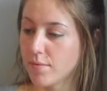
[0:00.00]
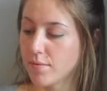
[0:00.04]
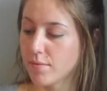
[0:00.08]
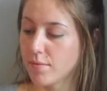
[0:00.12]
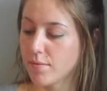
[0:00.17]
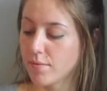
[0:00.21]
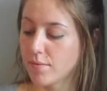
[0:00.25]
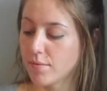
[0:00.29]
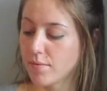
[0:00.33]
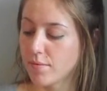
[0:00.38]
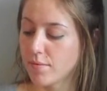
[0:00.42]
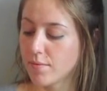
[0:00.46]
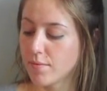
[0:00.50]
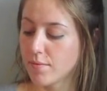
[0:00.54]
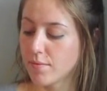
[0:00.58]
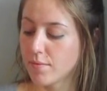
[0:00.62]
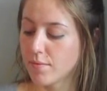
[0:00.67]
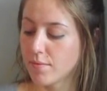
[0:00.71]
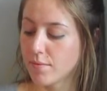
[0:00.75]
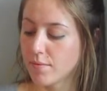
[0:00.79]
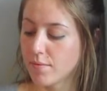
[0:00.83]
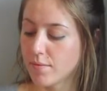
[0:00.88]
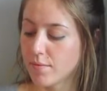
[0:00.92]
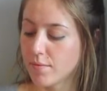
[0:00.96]

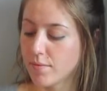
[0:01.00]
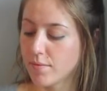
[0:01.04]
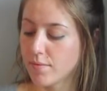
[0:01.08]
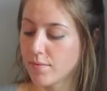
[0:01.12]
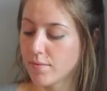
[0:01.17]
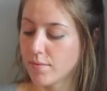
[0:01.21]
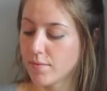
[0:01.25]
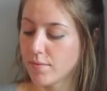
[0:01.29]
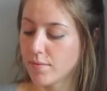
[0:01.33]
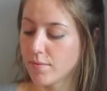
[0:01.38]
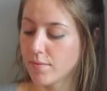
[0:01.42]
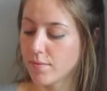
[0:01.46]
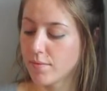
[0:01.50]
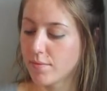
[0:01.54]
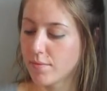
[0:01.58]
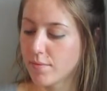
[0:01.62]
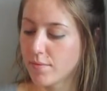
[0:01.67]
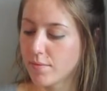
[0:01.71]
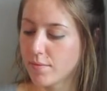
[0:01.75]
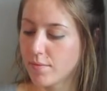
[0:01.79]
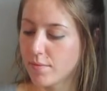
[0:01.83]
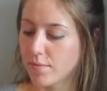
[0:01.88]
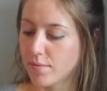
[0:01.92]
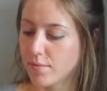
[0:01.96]

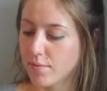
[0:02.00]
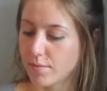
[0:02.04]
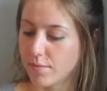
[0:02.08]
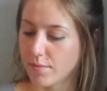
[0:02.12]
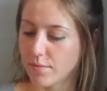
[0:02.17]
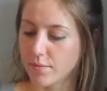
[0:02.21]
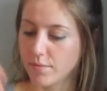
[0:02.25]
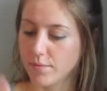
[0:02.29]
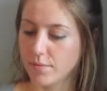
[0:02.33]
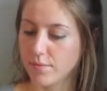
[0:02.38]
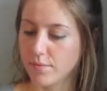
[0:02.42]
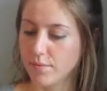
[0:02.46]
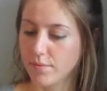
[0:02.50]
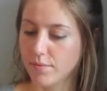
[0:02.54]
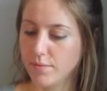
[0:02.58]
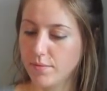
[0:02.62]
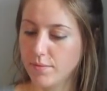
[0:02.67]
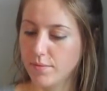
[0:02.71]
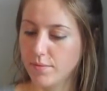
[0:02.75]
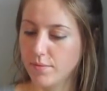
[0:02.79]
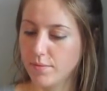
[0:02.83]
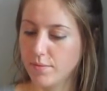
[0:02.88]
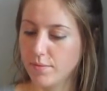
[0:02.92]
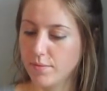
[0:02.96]

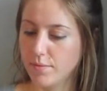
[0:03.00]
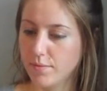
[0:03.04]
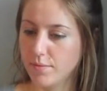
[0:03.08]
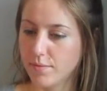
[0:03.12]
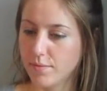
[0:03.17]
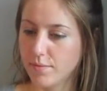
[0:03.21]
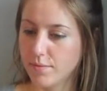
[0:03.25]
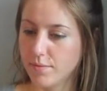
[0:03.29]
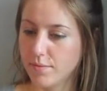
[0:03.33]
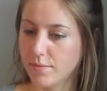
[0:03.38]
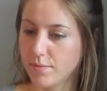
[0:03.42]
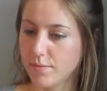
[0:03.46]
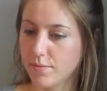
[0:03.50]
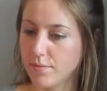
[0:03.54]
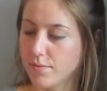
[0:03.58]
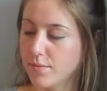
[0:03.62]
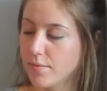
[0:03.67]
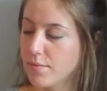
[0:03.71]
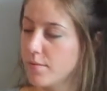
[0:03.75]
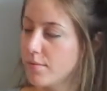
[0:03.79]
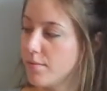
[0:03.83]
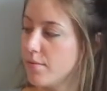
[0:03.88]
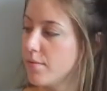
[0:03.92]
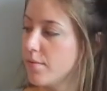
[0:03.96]

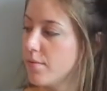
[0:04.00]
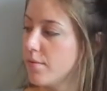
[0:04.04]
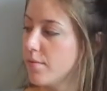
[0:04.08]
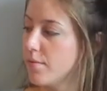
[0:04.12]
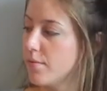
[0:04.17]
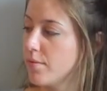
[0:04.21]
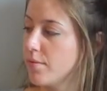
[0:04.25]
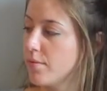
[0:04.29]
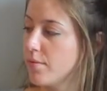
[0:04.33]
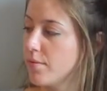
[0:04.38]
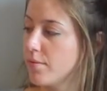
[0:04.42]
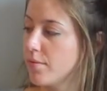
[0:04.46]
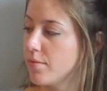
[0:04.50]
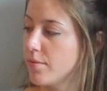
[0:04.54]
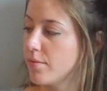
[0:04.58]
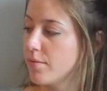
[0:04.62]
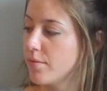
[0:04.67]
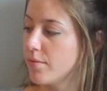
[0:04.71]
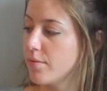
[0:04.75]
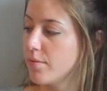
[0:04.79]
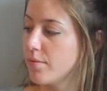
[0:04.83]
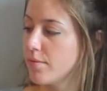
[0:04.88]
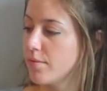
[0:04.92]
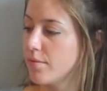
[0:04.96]

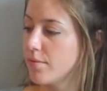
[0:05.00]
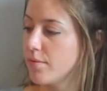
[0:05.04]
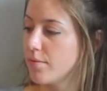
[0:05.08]
(silent)